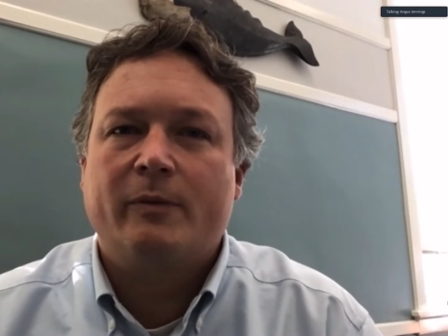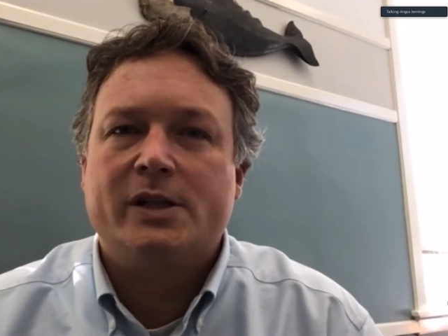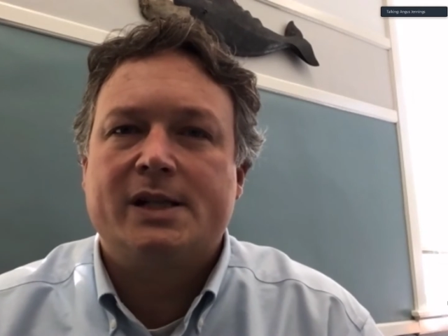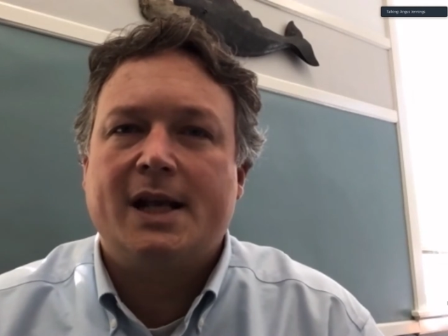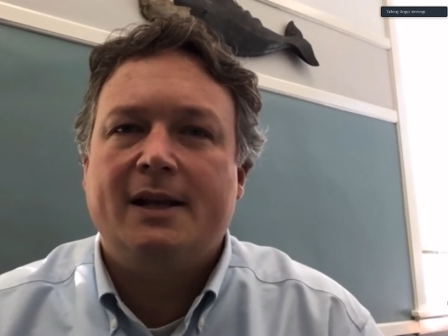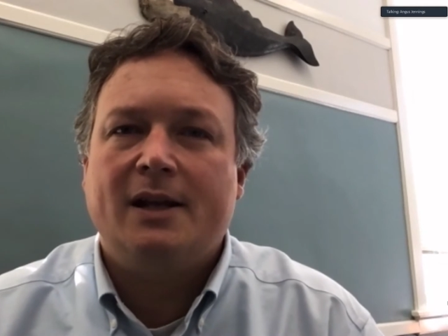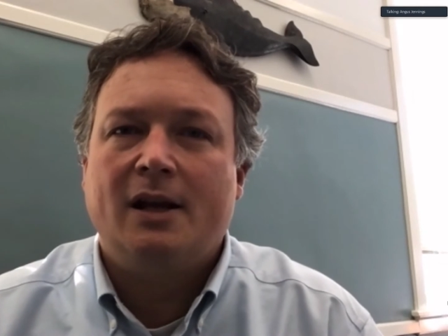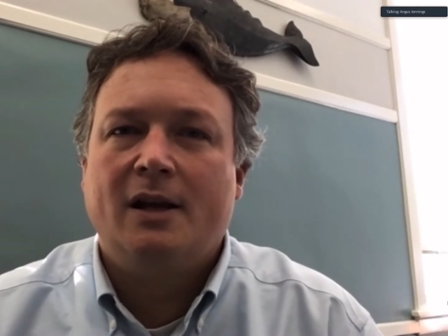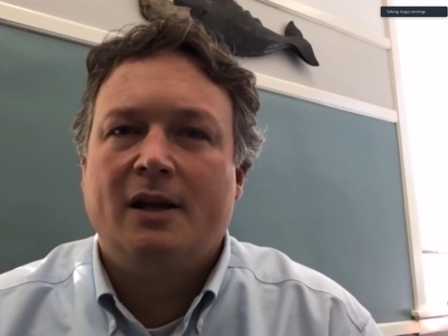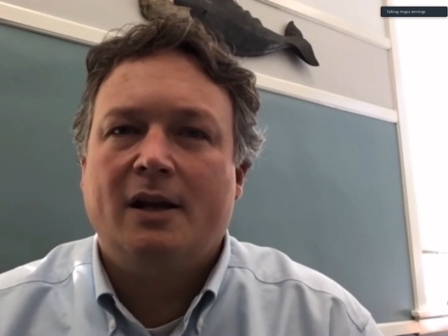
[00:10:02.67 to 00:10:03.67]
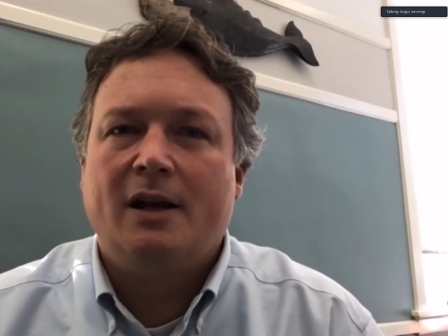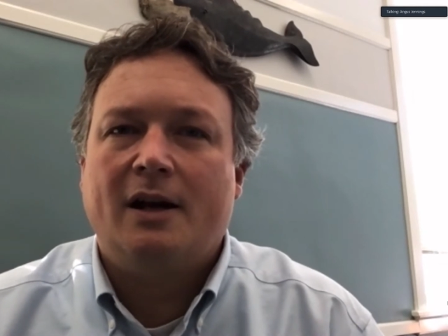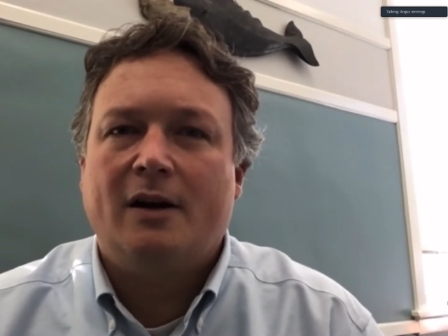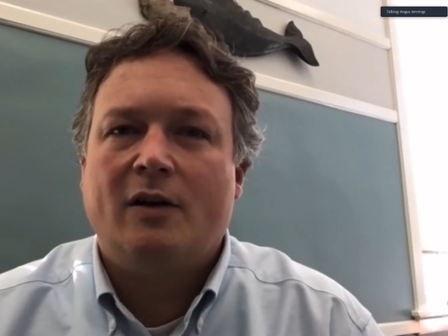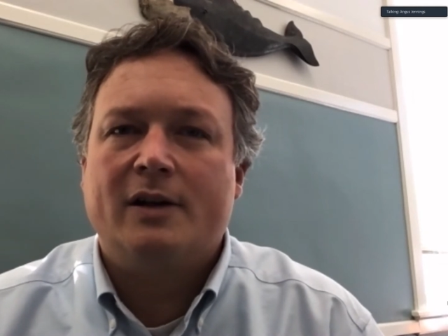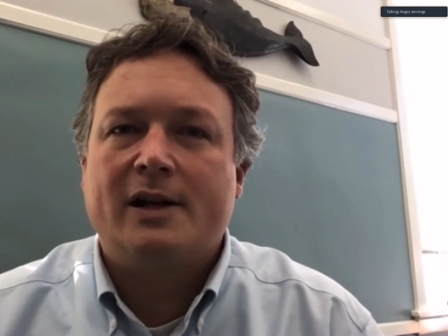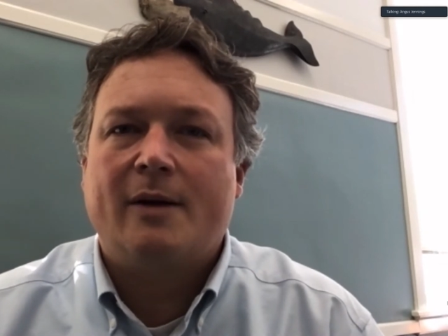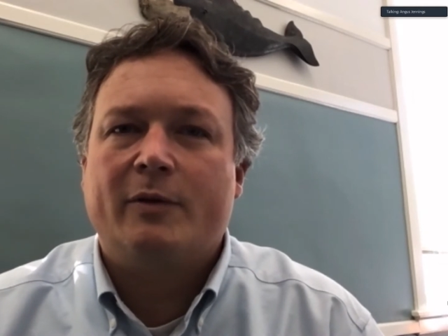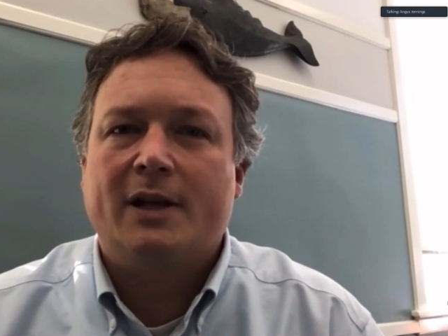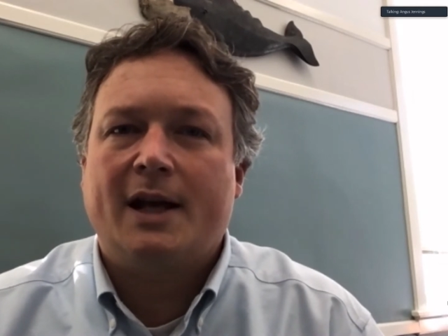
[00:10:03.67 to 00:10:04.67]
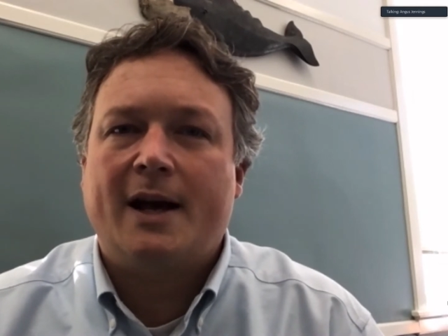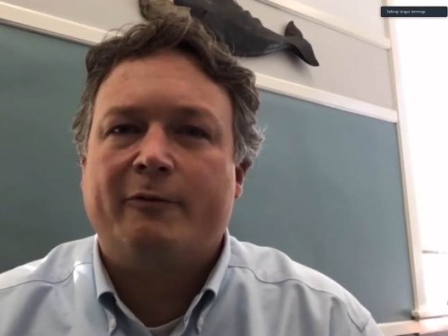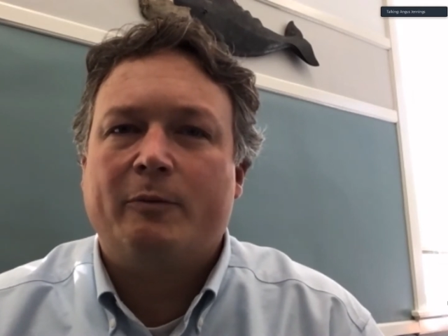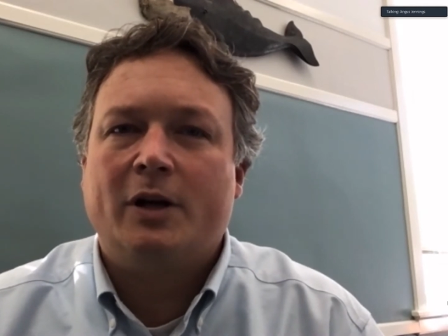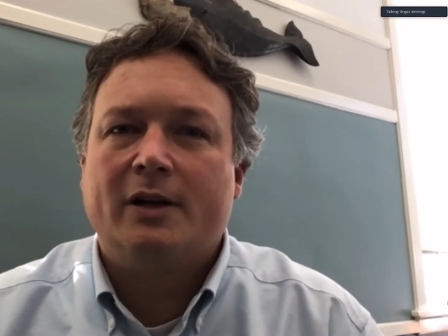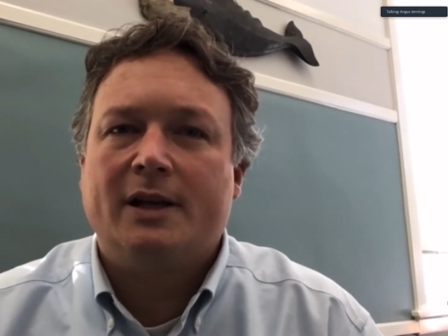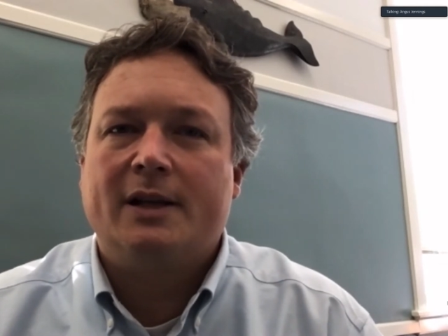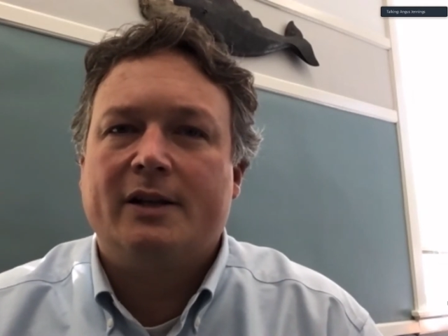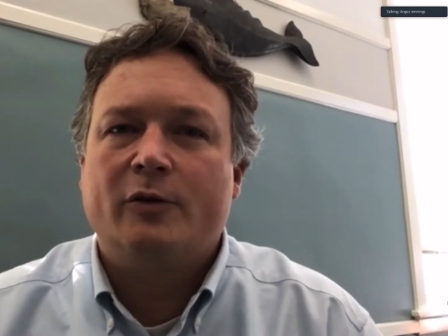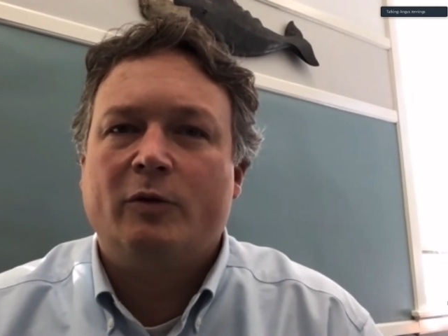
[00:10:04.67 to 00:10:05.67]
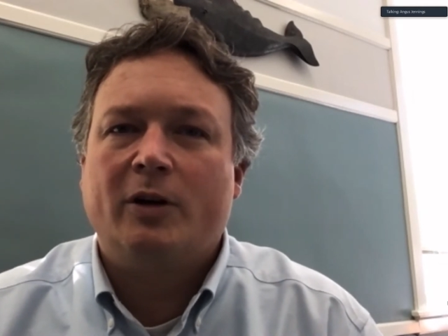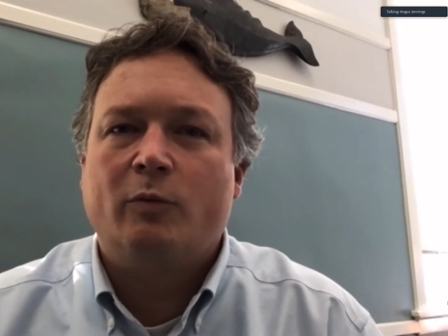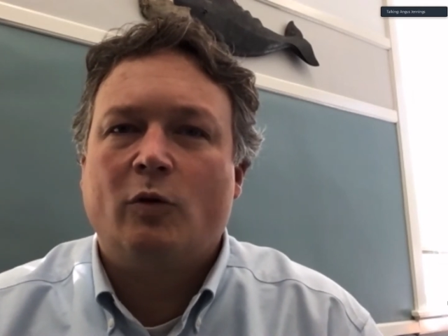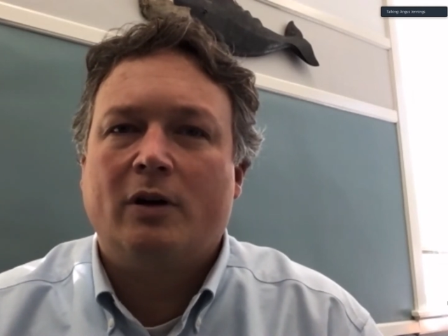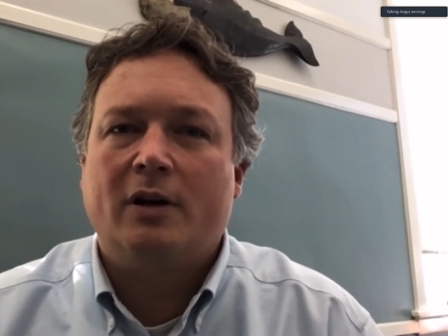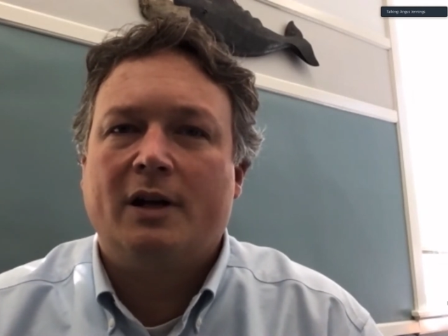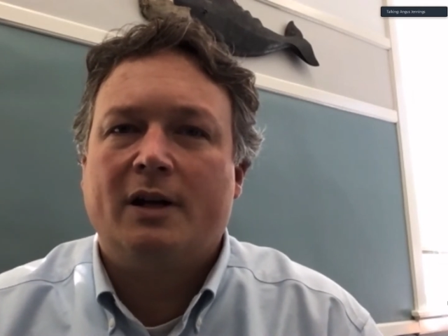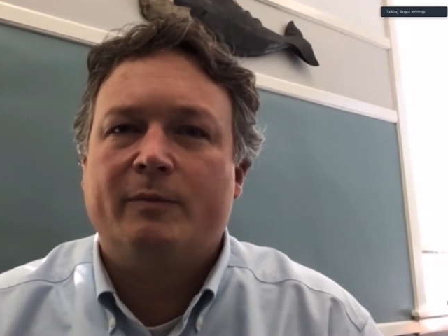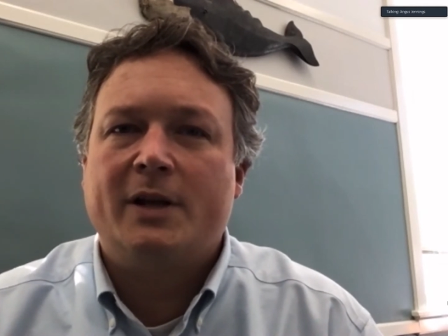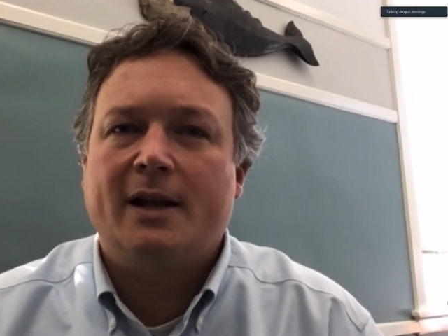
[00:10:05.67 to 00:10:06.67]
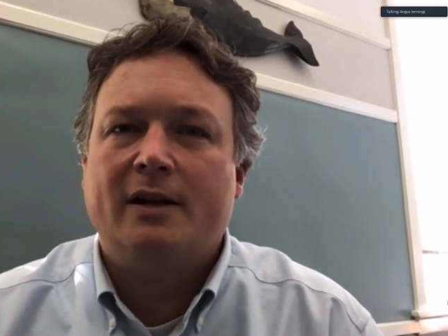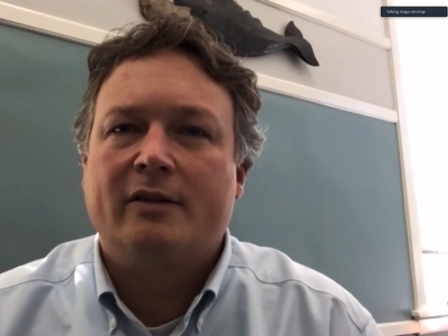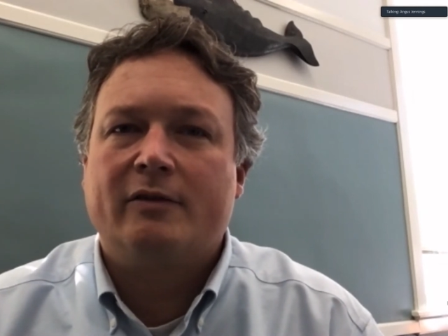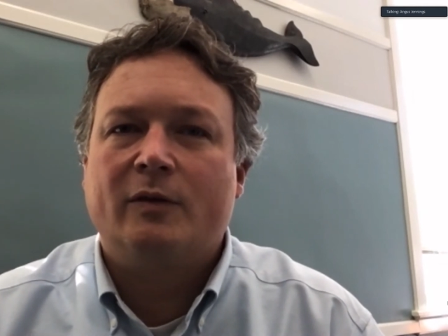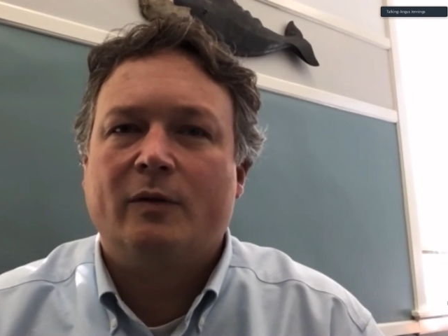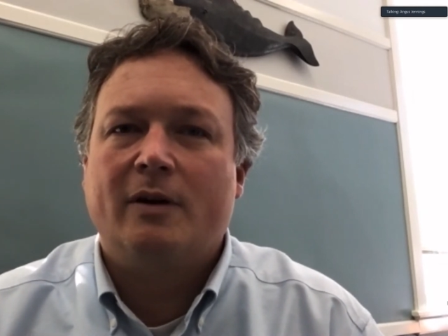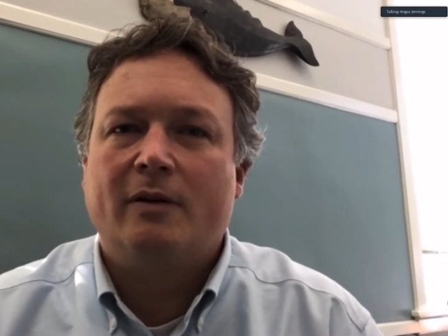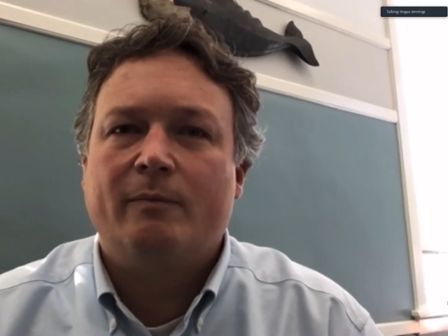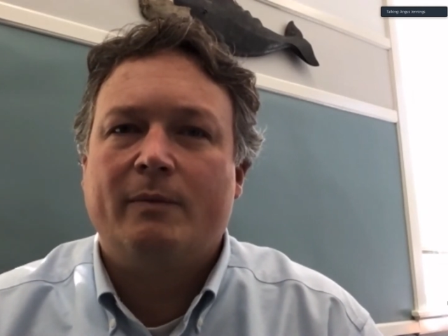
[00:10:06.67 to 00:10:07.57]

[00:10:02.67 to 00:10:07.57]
state on top of the $500,000 that Newburyport had obtained through a